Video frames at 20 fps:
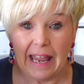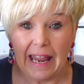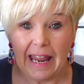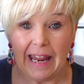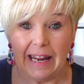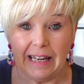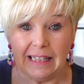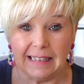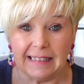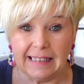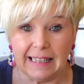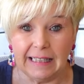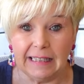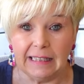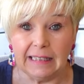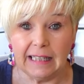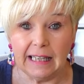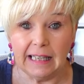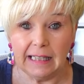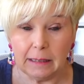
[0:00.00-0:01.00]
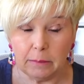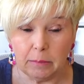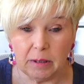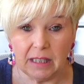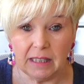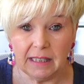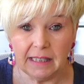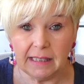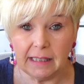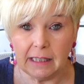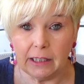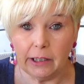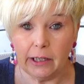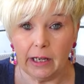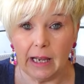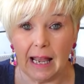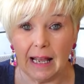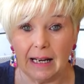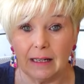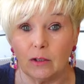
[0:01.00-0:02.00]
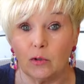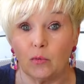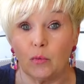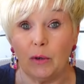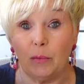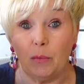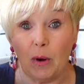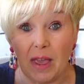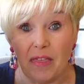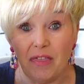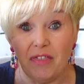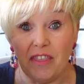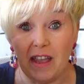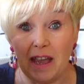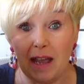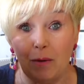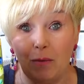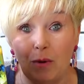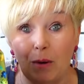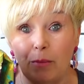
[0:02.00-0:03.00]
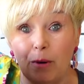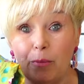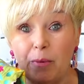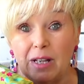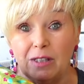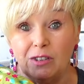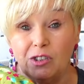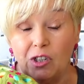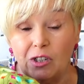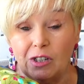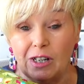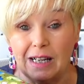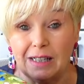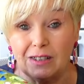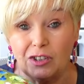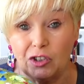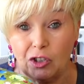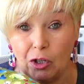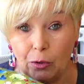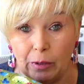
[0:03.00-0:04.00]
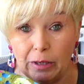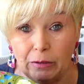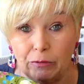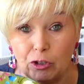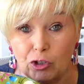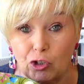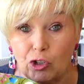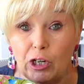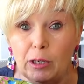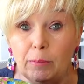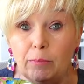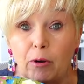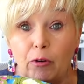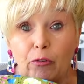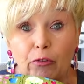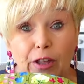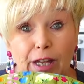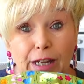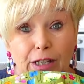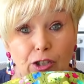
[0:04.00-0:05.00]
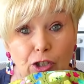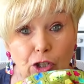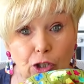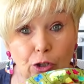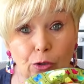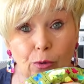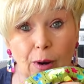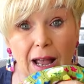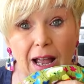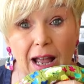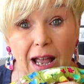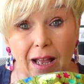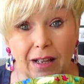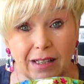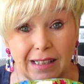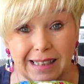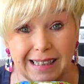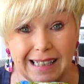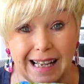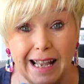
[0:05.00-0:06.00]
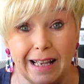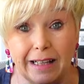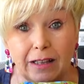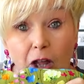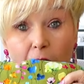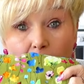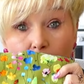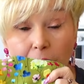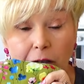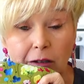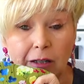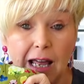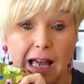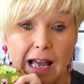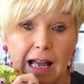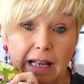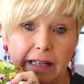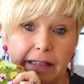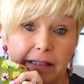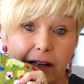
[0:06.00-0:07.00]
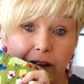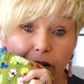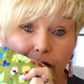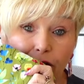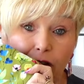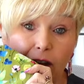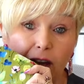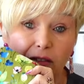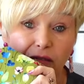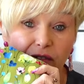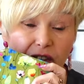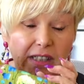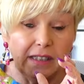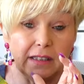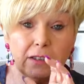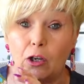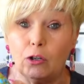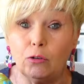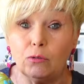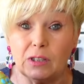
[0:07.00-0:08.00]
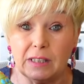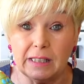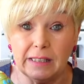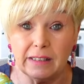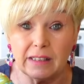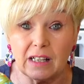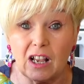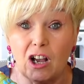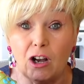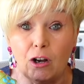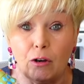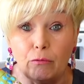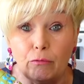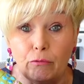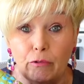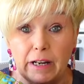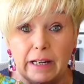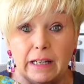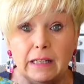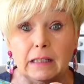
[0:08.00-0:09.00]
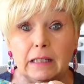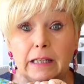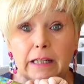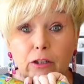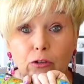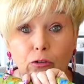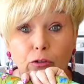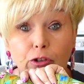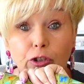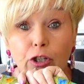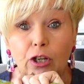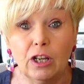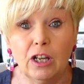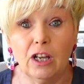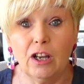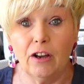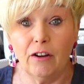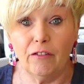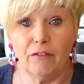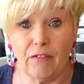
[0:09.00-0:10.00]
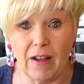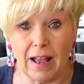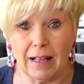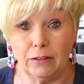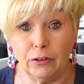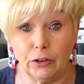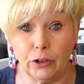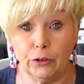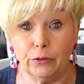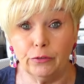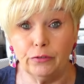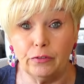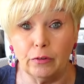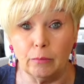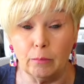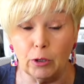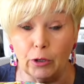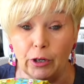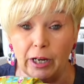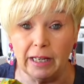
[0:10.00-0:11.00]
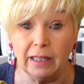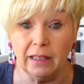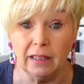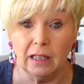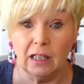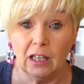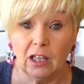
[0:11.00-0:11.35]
It's in Kidderminster, and we went there when we went on our sewing retreat, but they do sell online, and their viscoses are really good value for money.